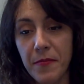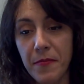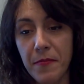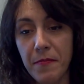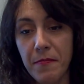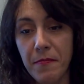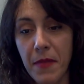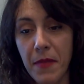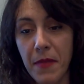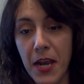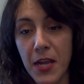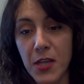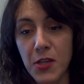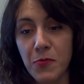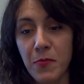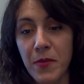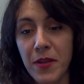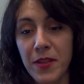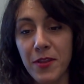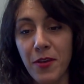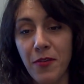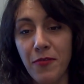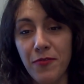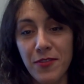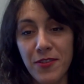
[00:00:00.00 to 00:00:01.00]

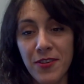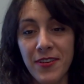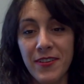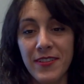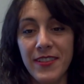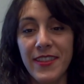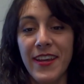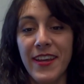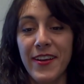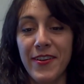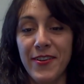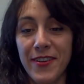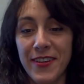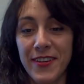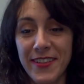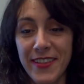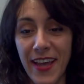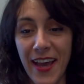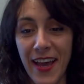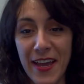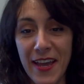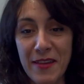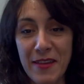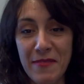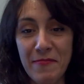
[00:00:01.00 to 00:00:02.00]
management of their
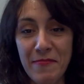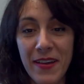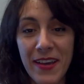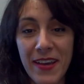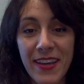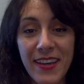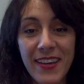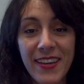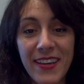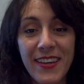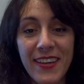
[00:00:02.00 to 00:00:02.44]
time